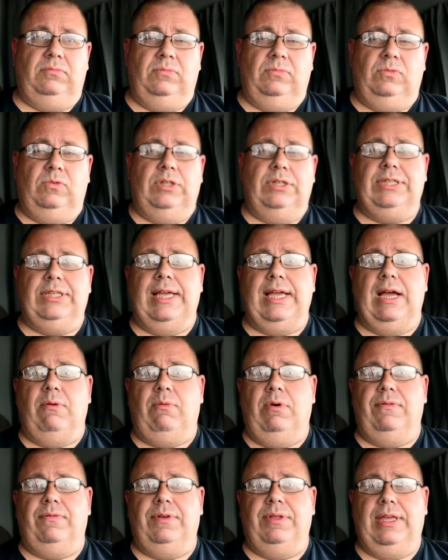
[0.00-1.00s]
what's the guy
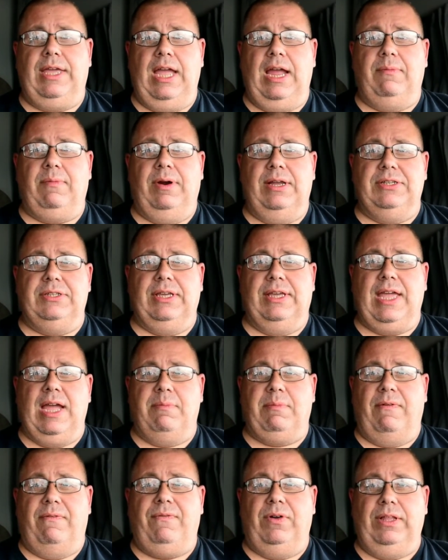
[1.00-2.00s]
want for the camera? Is the
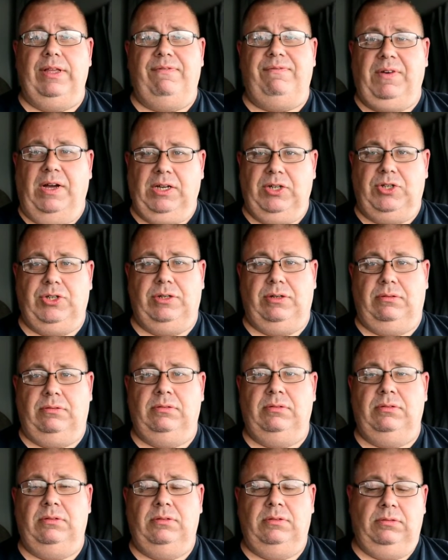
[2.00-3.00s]
camera fully functional?
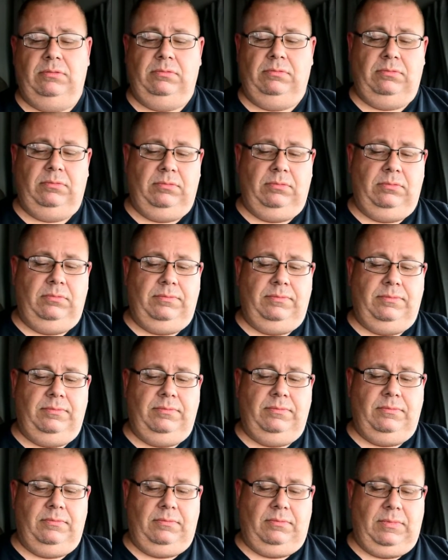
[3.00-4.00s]

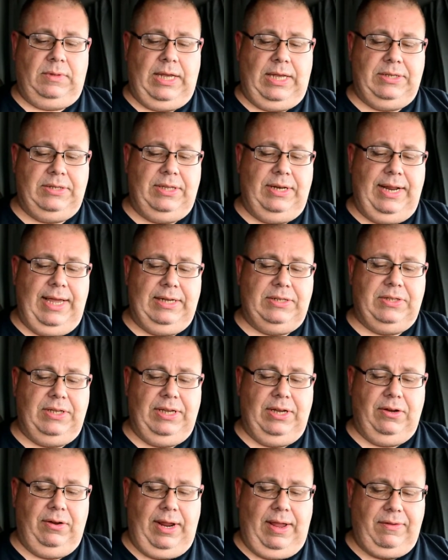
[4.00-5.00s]
That's the next thing
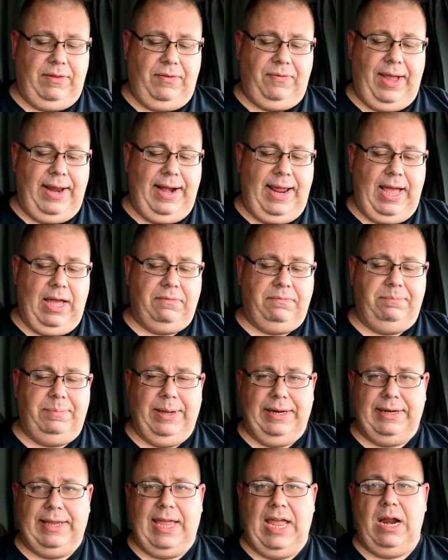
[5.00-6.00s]
you're going to have to find out. Pick
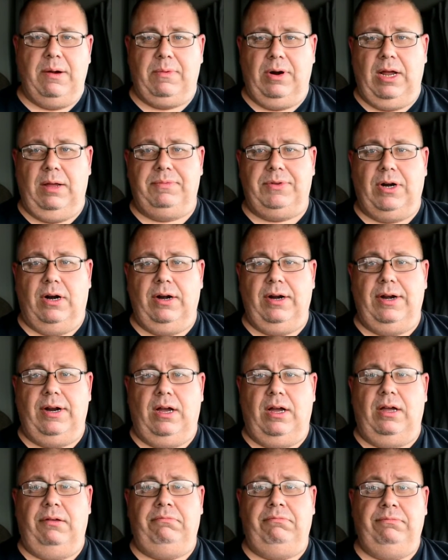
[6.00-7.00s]
the camera up, turn it
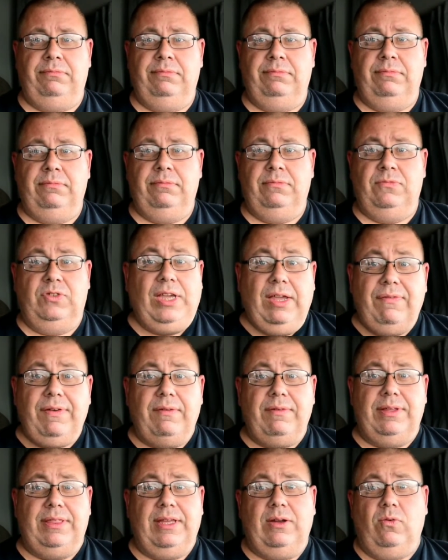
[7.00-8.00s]
on, see if
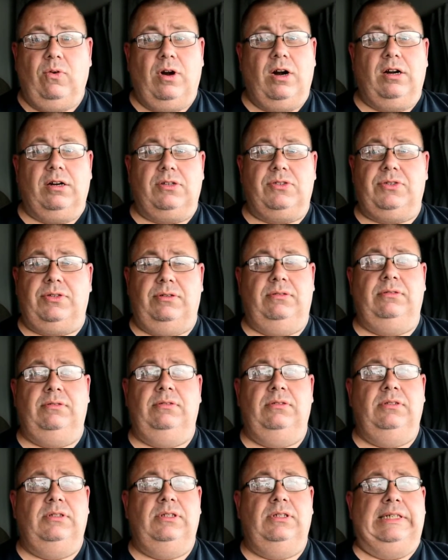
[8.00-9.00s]
everything works.
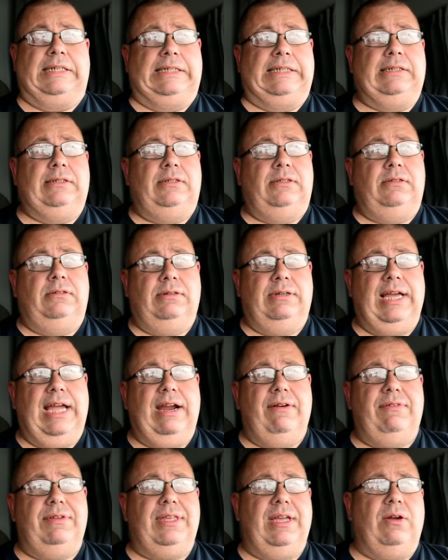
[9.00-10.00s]
Okay,
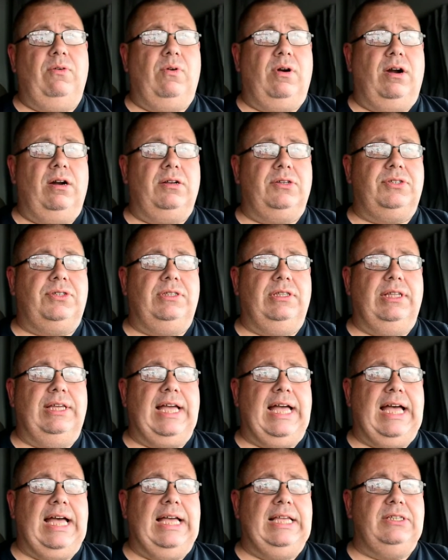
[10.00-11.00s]
everything works, and the
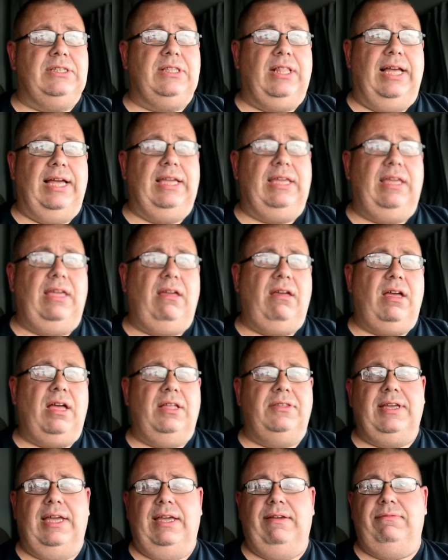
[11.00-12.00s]
guy's like, yeah, I'll
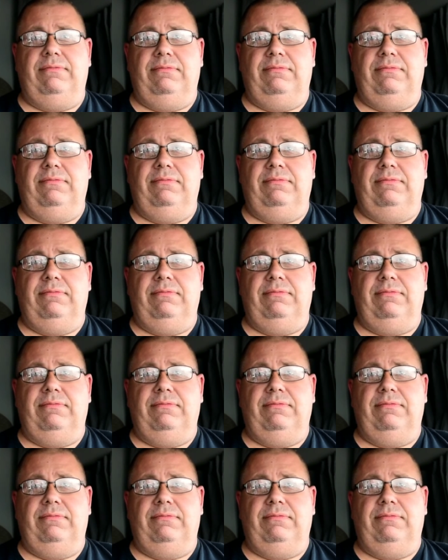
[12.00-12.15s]
take